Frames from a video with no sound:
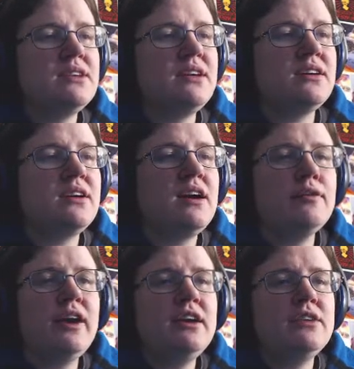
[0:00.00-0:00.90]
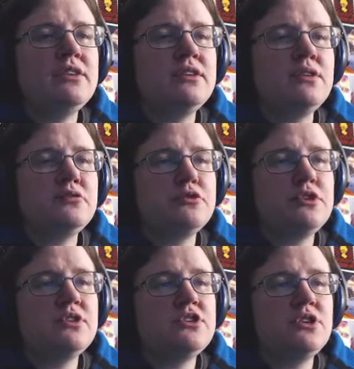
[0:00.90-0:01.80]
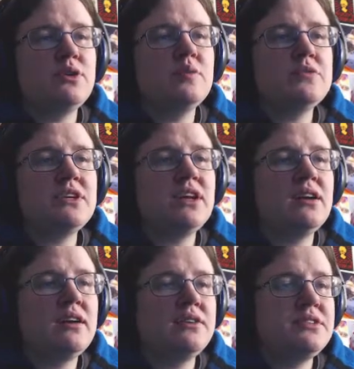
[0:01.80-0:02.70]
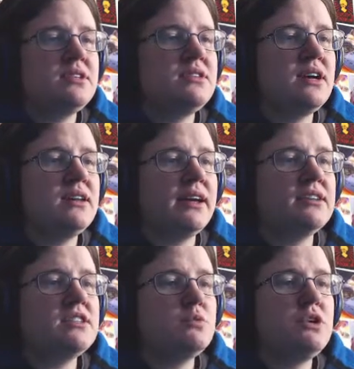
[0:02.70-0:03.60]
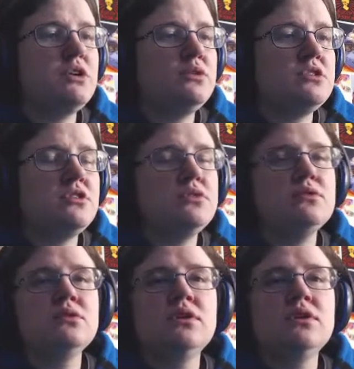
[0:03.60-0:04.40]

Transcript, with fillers: Here, I'll write you a note for you to show him, else he's not like to speak to you.